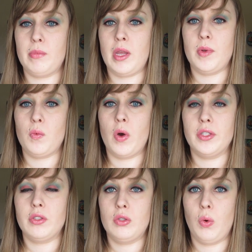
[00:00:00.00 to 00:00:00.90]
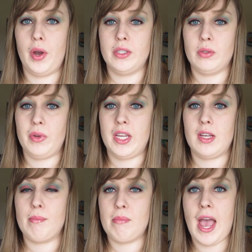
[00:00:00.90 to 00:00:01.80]
maybe once, twice a
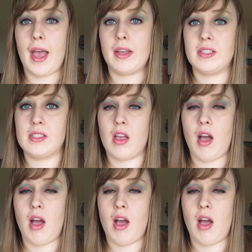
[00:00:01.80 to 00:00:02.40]
week max.